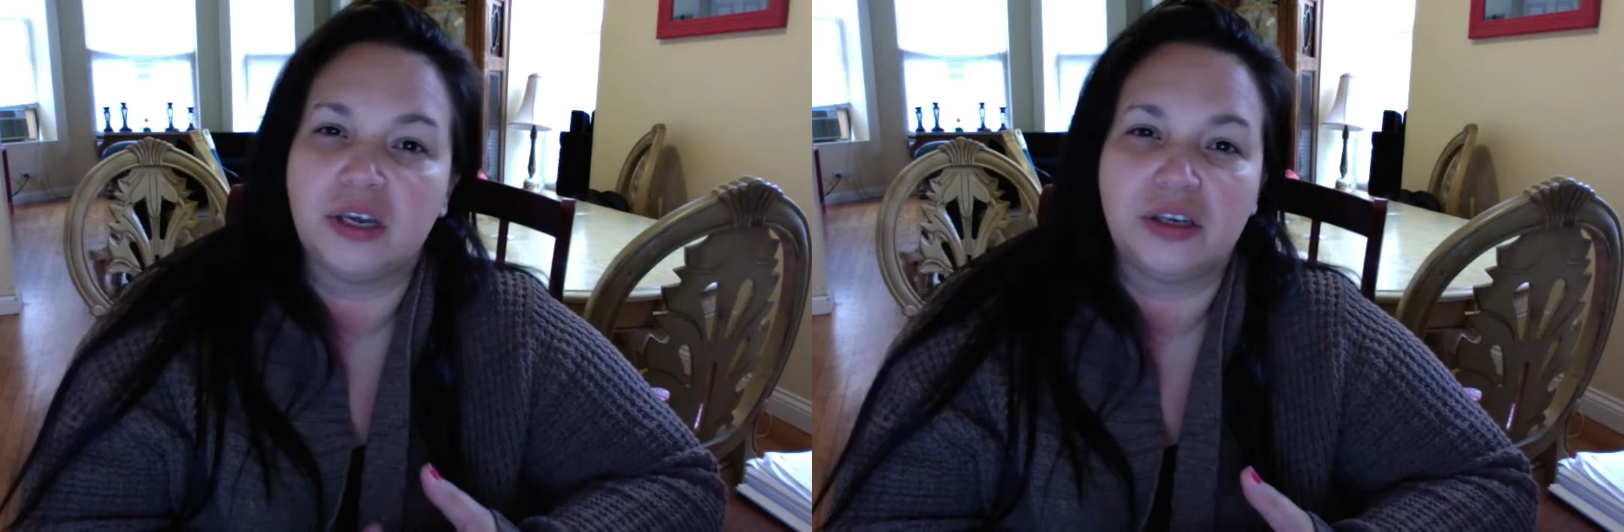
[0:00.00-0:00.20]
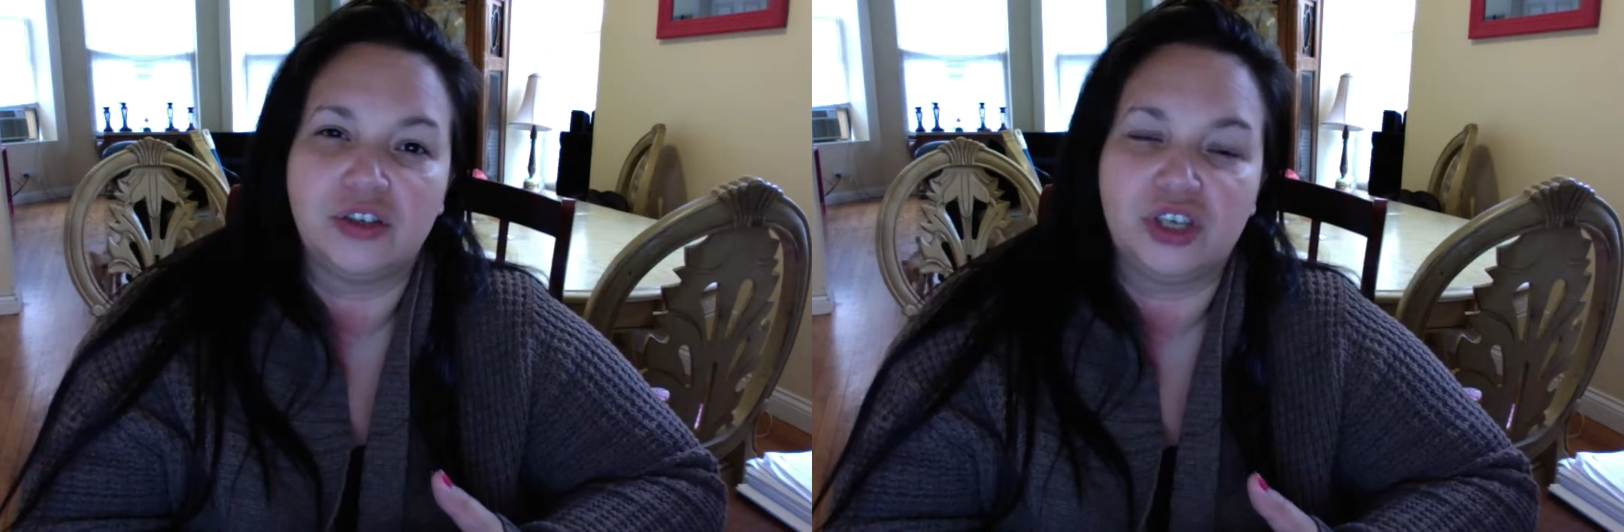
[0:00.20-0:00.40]

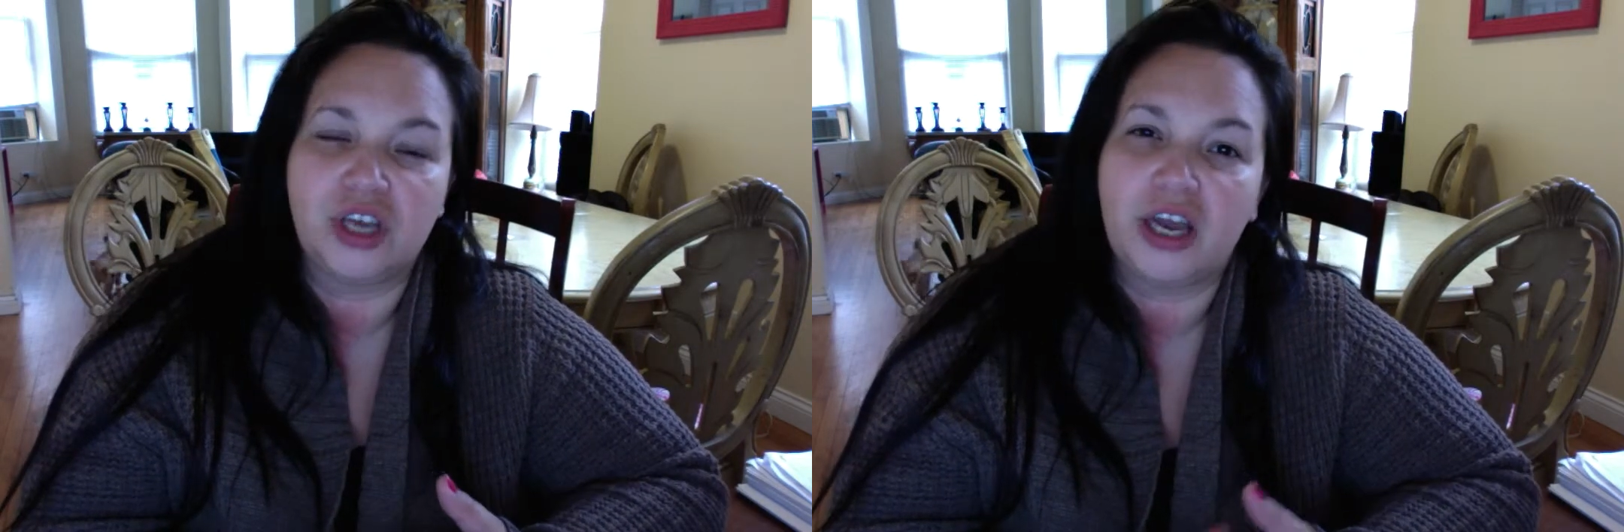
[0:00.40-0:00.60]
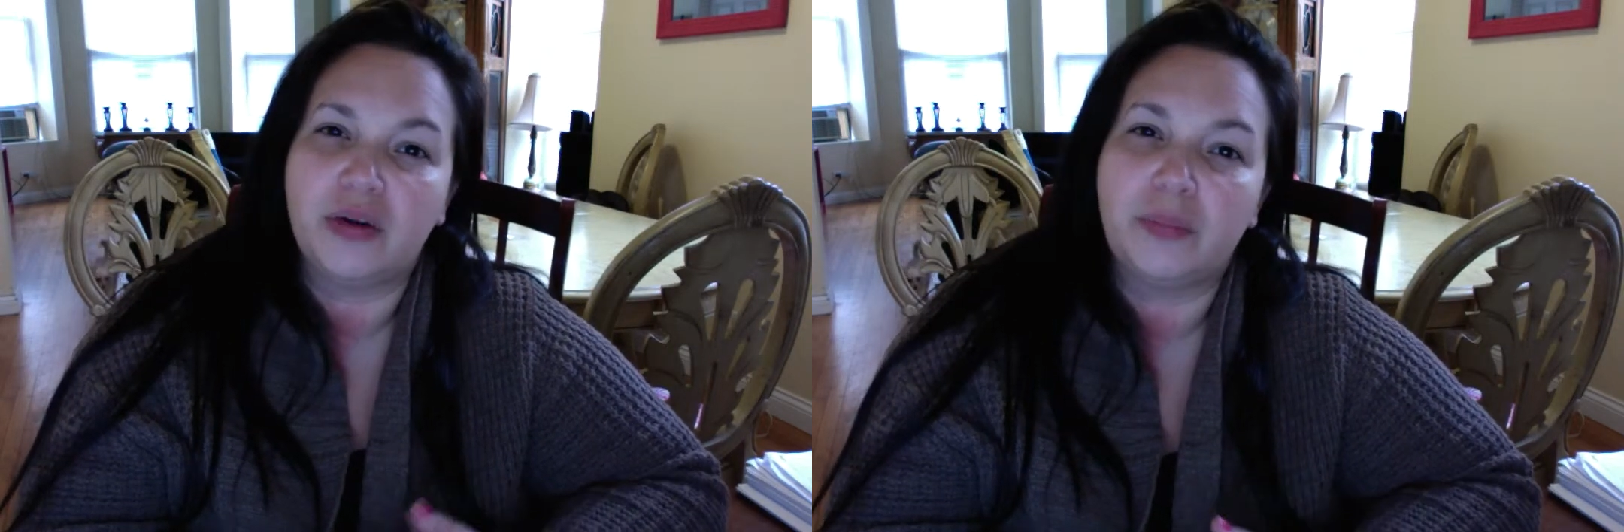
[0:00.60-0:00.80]
I guess she
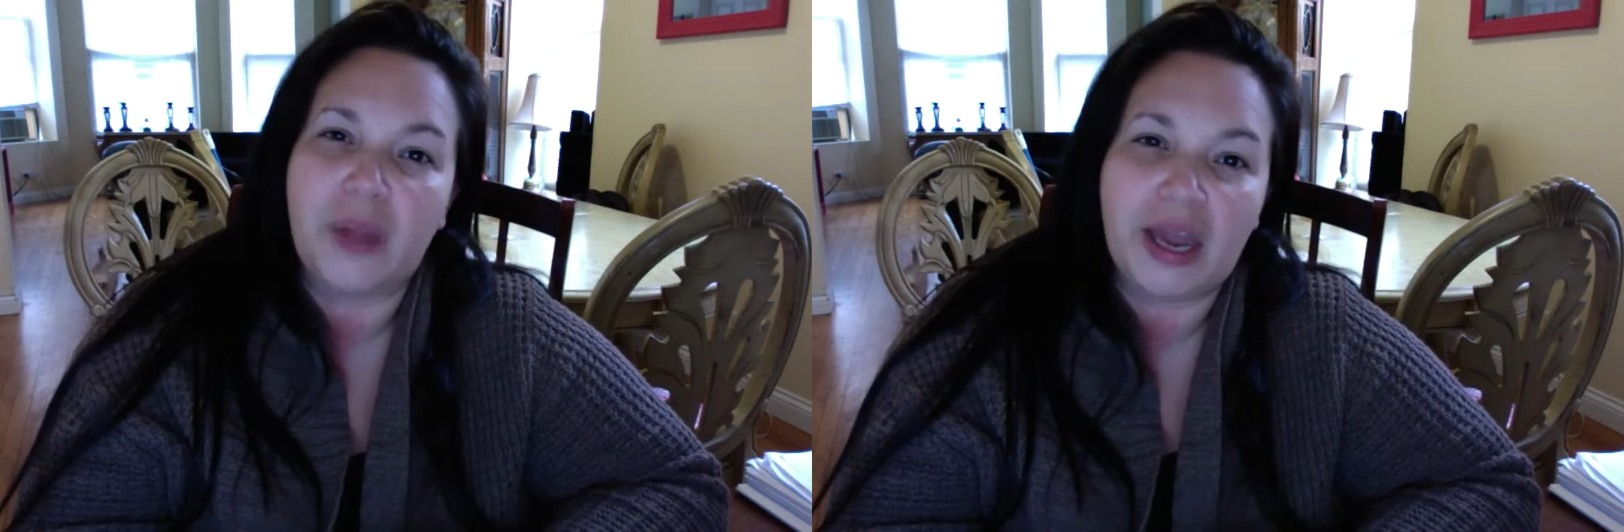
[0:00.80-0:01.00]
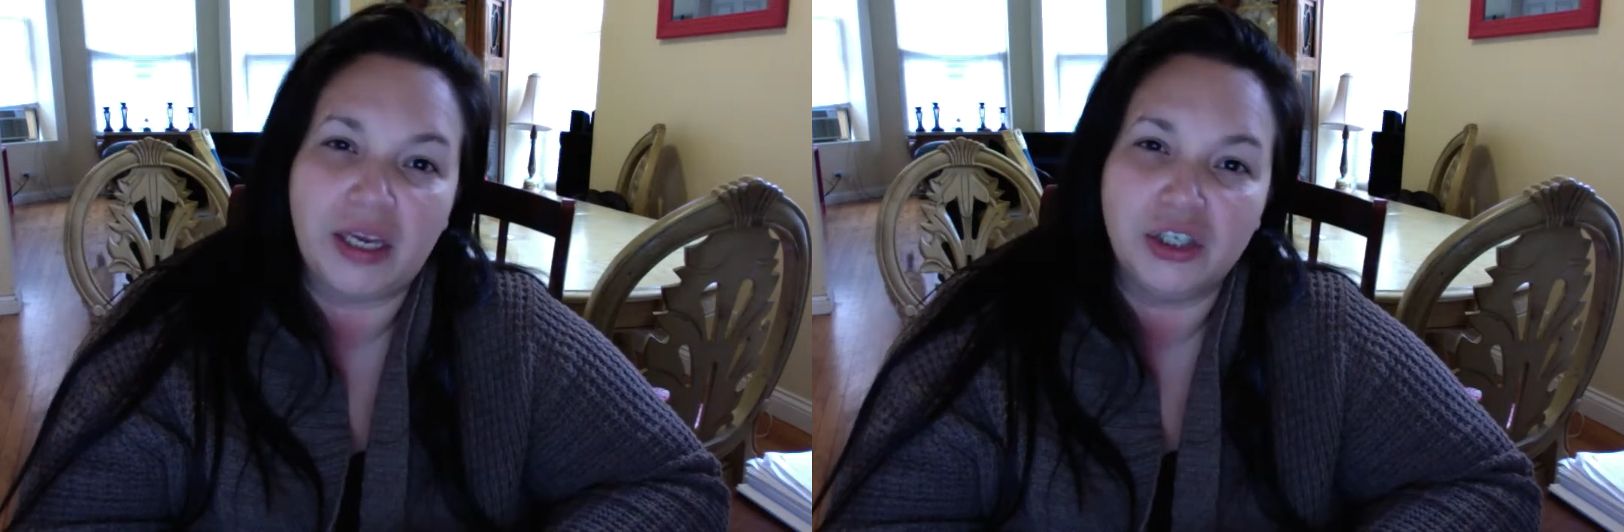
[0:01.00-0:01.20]
had a
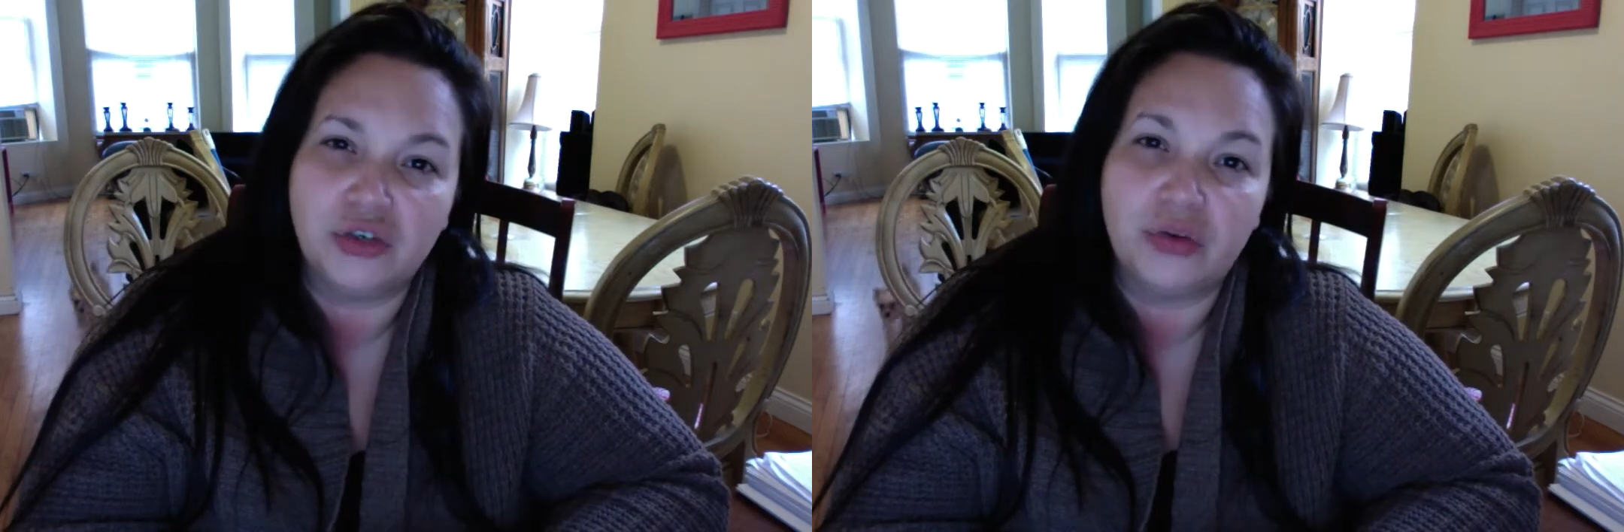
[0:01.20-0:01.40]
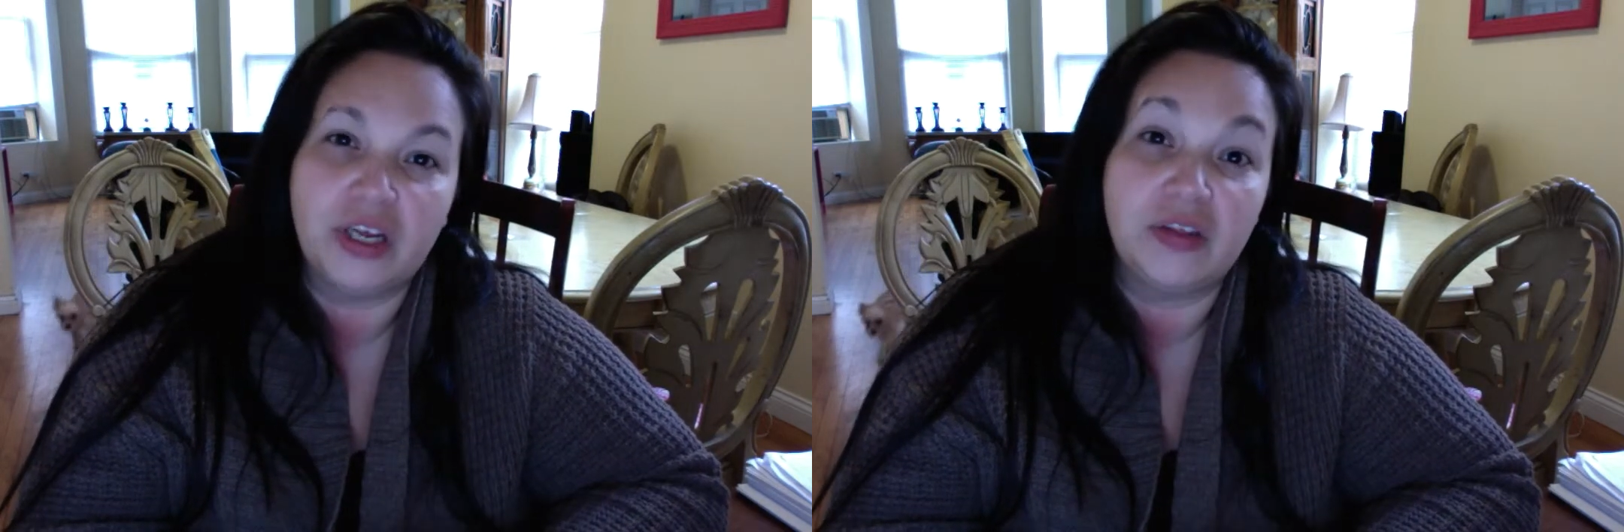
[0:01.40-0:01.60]
back
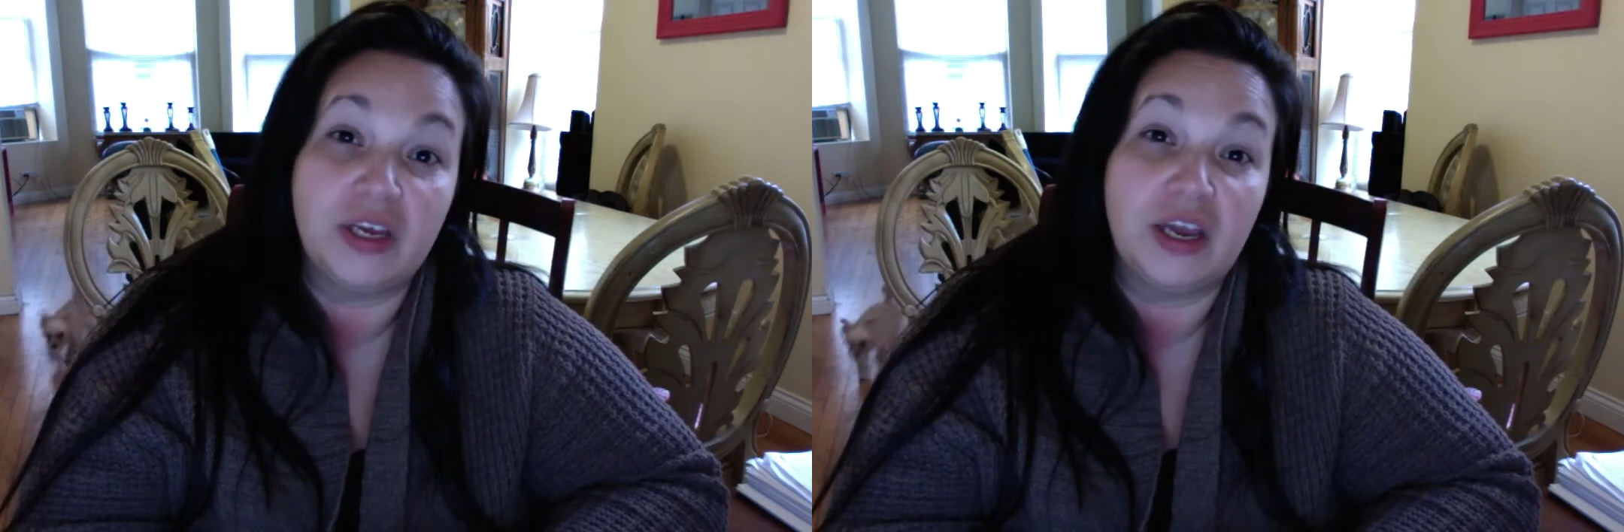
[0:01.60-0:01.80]
injury and they